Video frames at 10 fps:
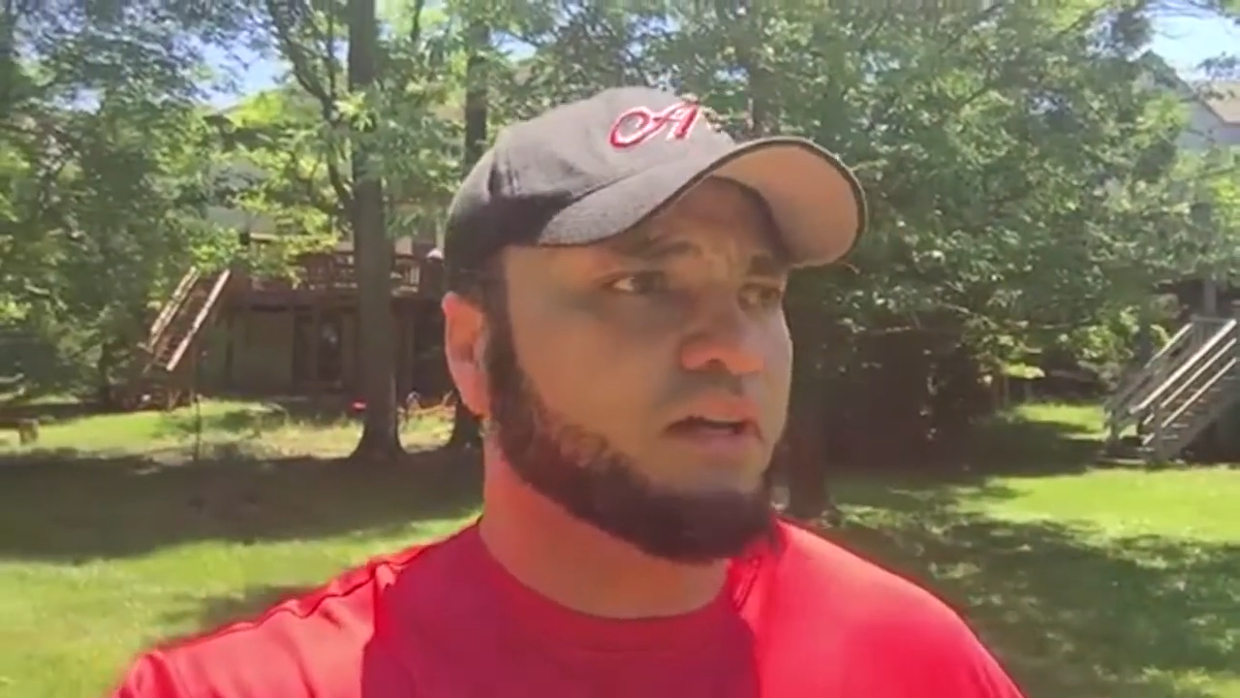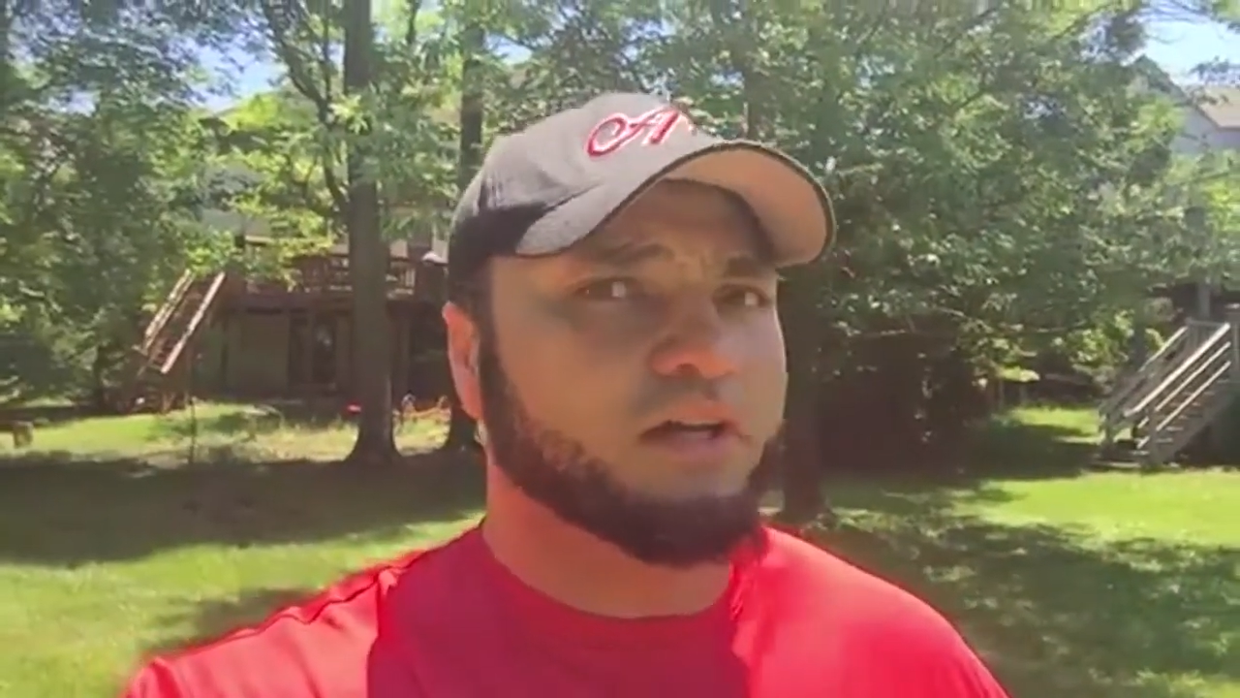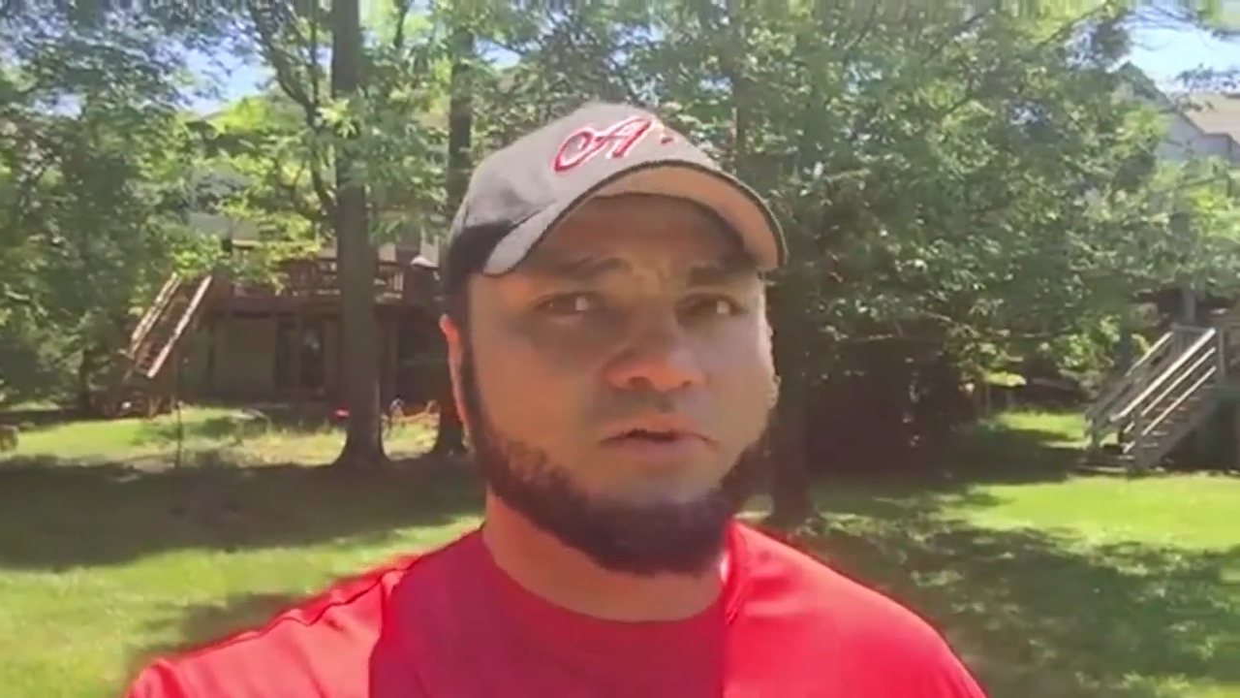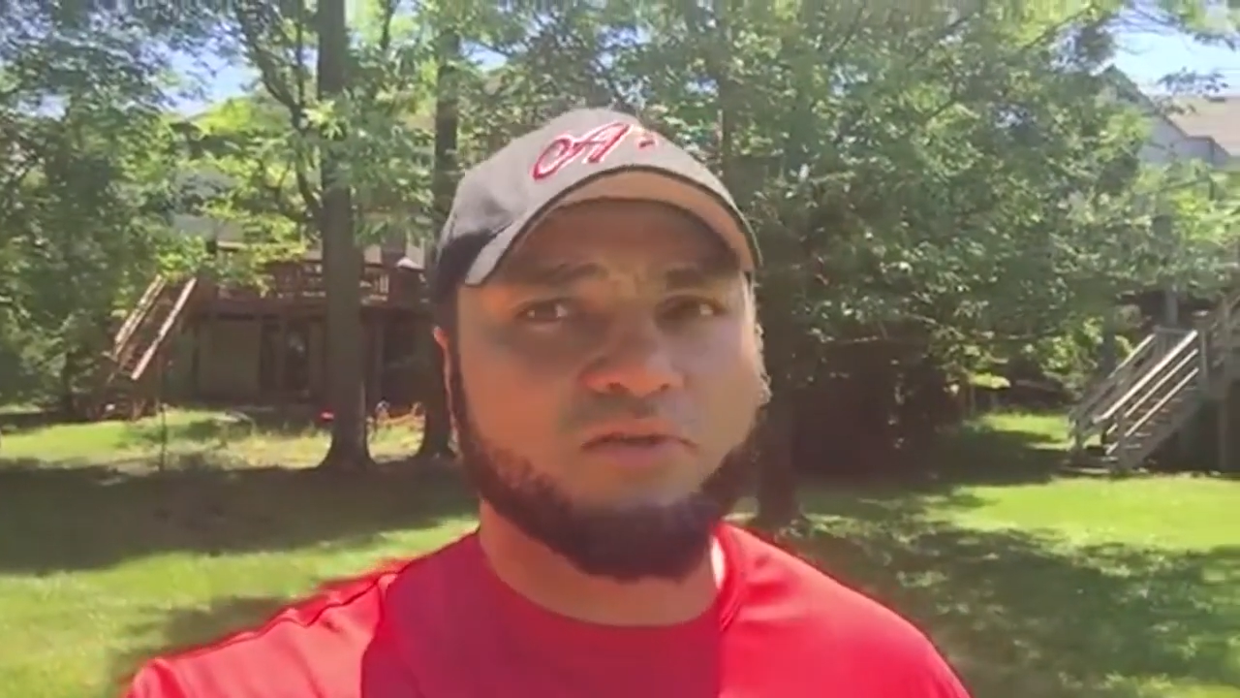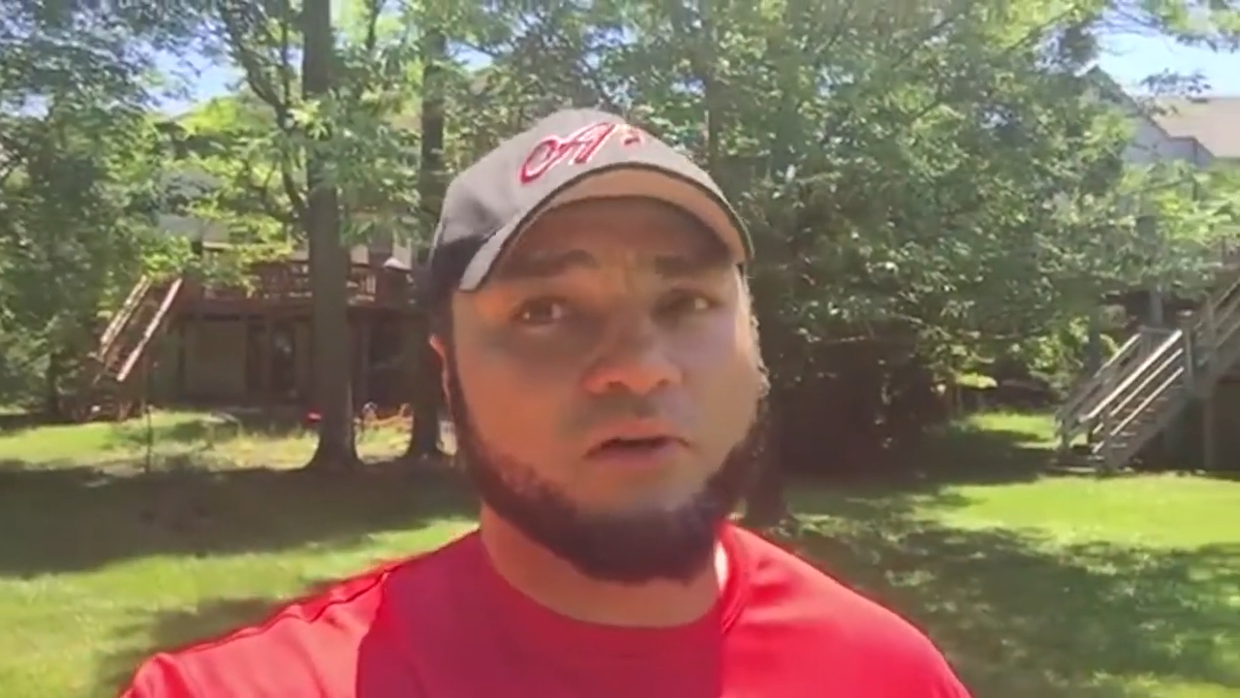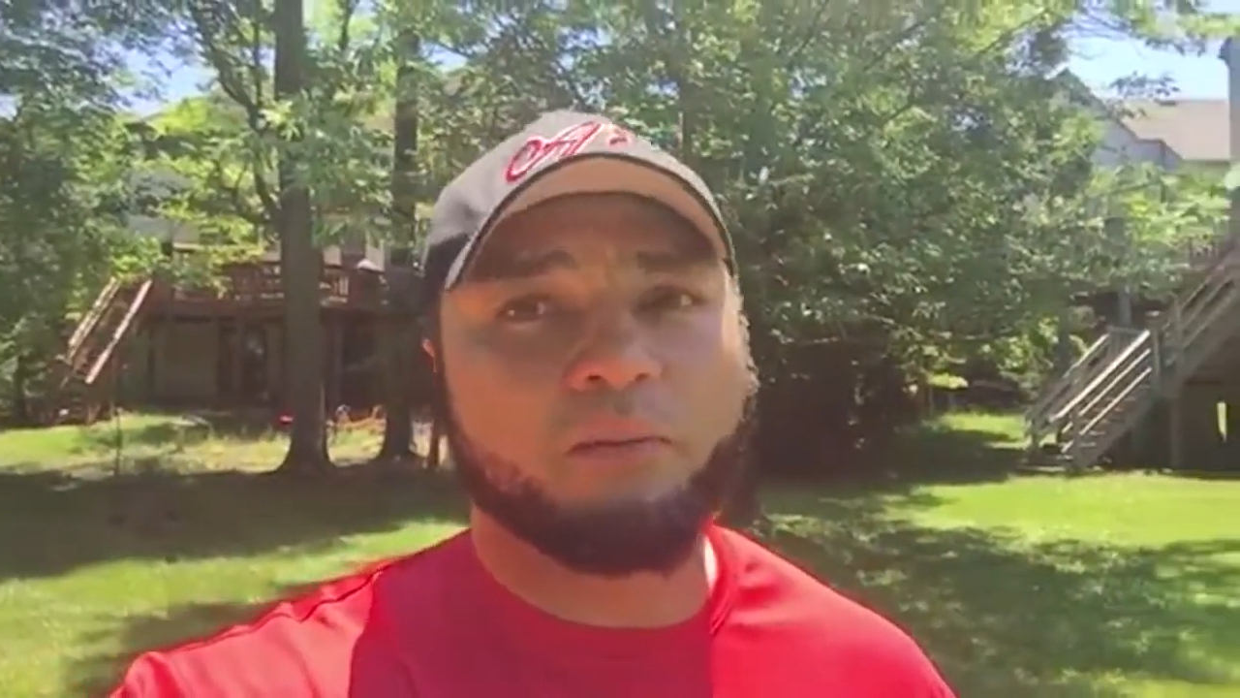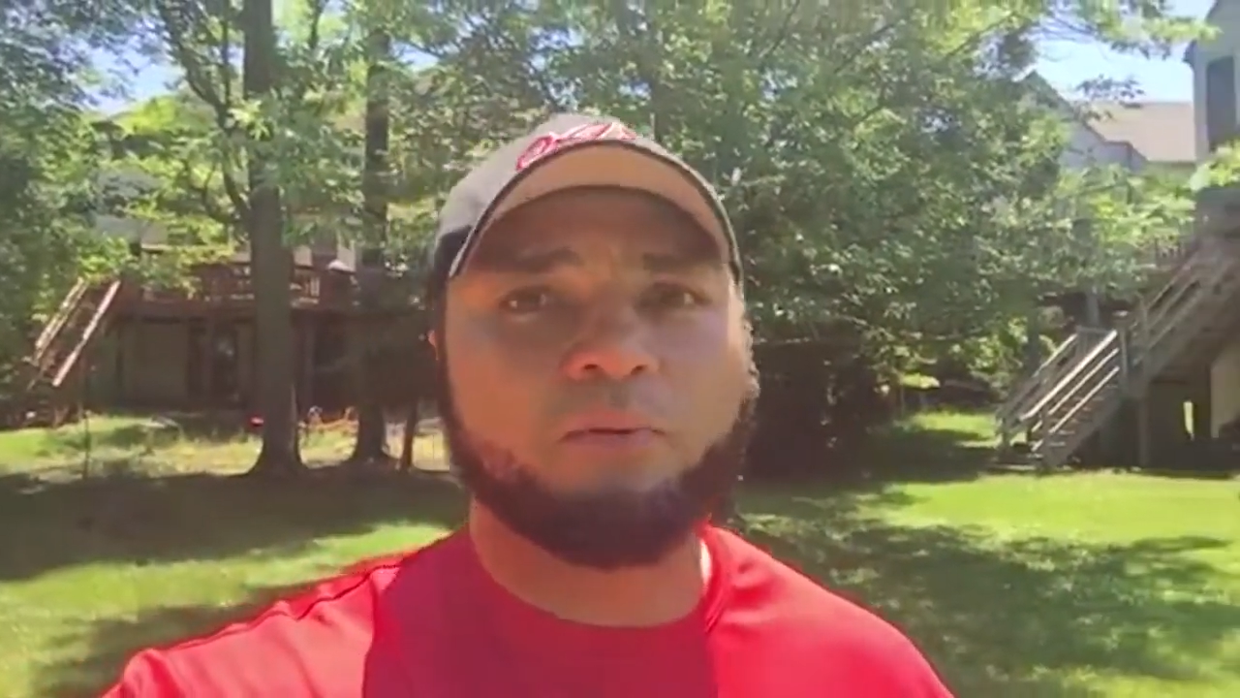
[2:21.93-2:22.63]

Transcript: And it was a very